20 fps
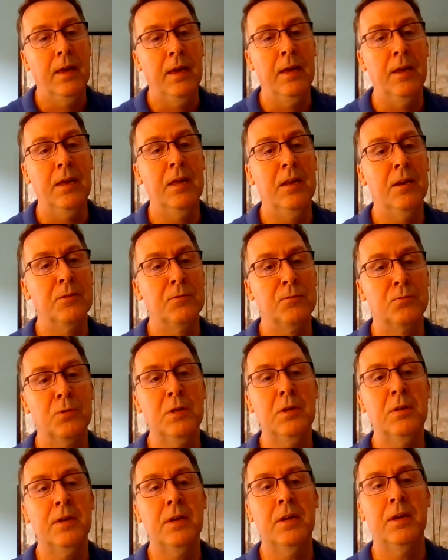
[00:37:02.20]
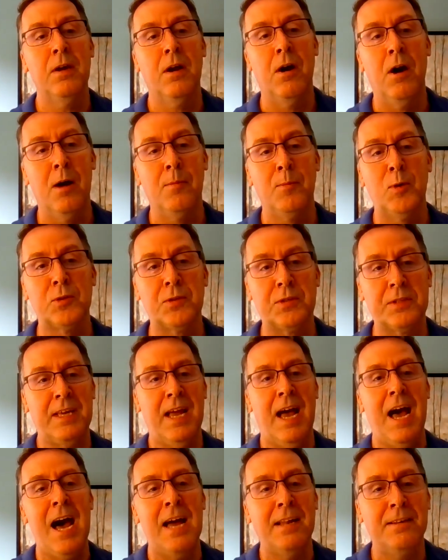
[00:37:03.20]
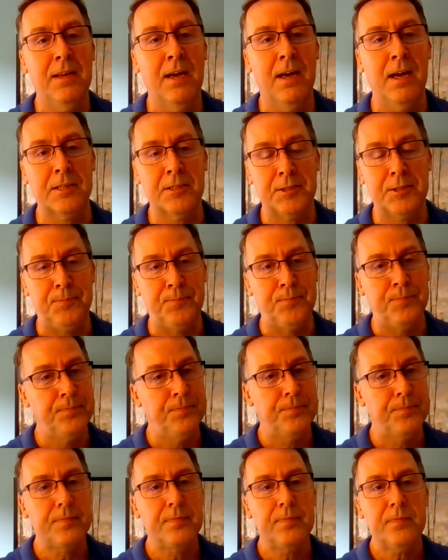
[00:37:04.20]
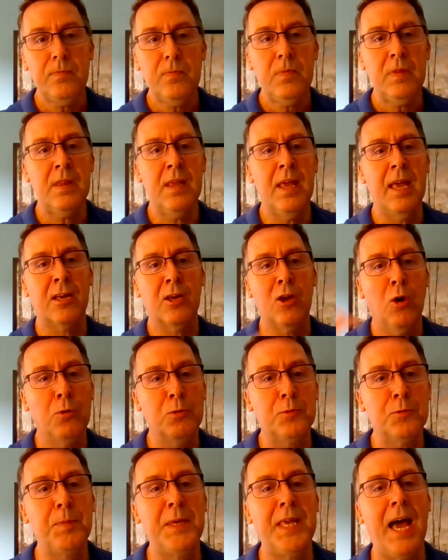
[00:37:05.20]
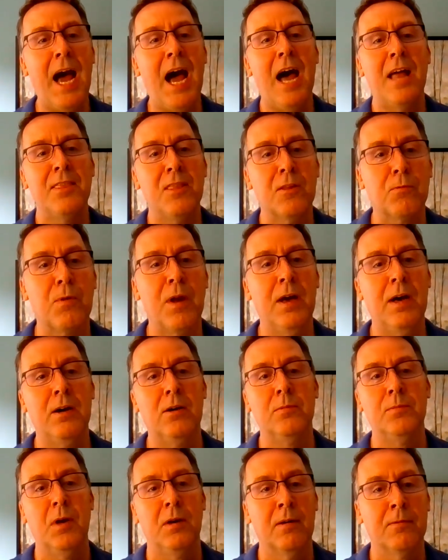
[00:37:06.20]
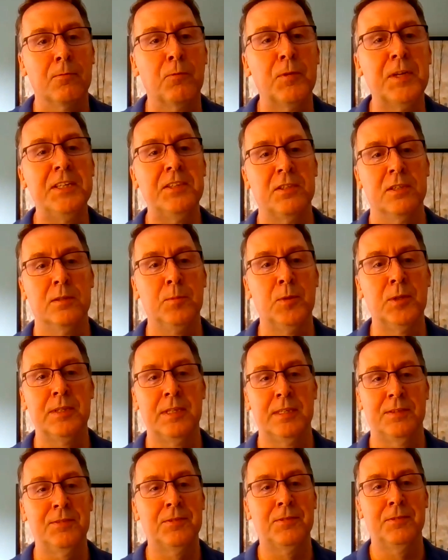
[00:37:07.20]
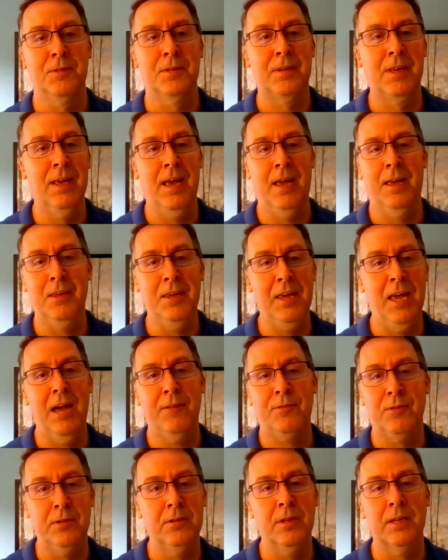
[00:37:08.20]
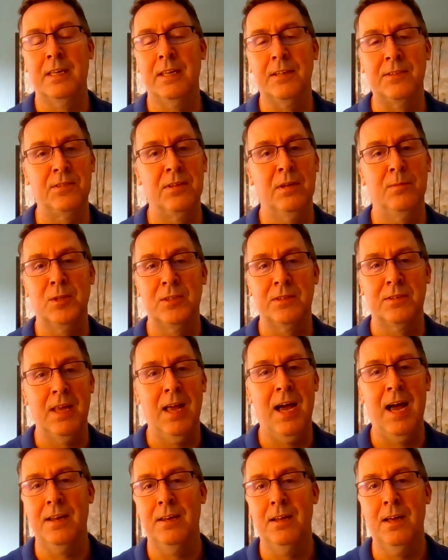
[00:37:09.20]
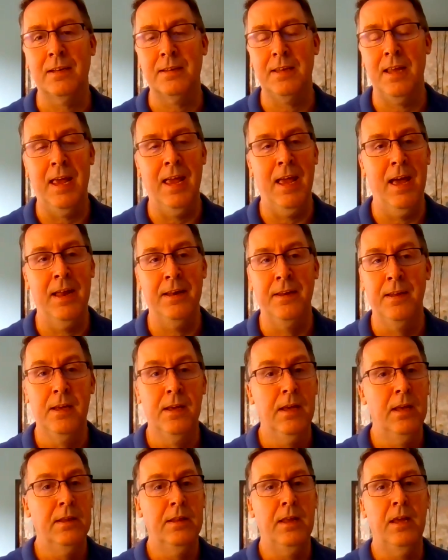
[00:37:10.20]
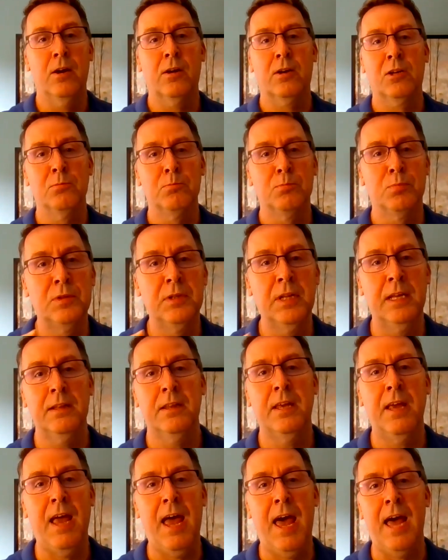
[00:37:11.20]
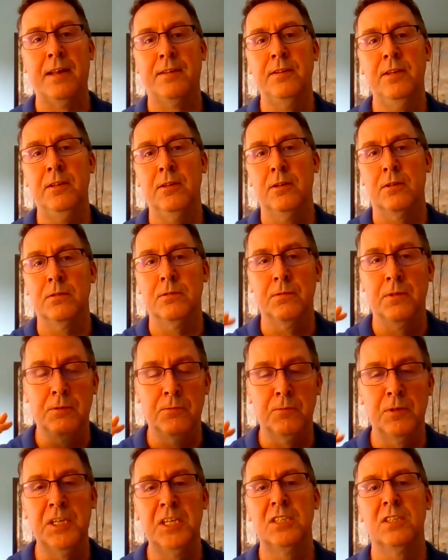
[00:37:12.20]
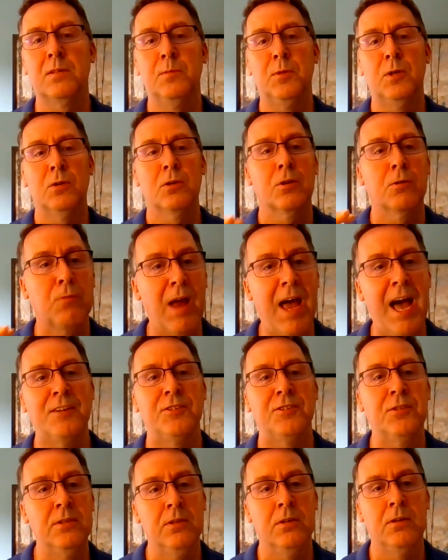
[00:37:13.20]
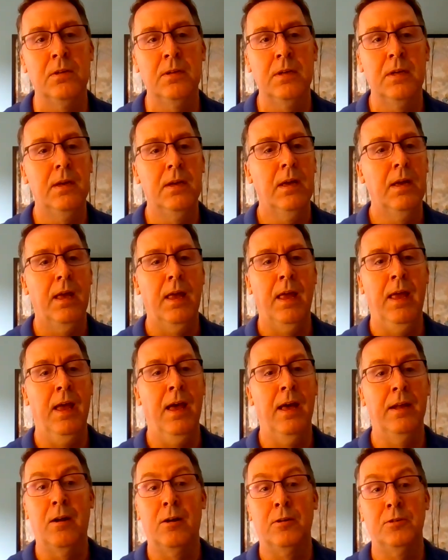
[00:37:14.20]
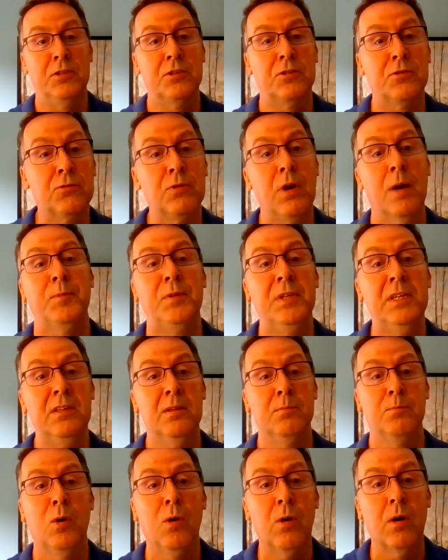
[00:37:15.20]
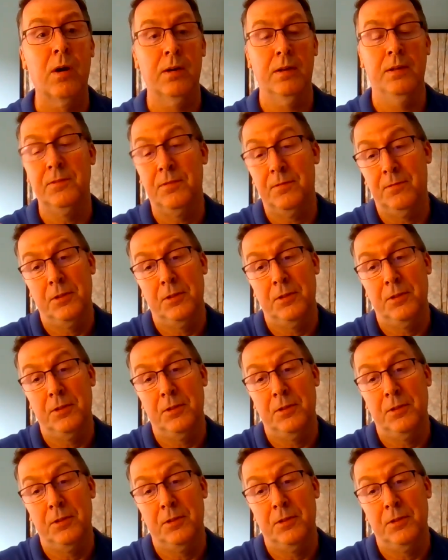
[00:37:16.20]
it is really almost conduct that goes beyond the realm of reasonableness. Okay, you have to look at someone's conduct, and they are completely acting unreasonable, irrational, and are disrupting the board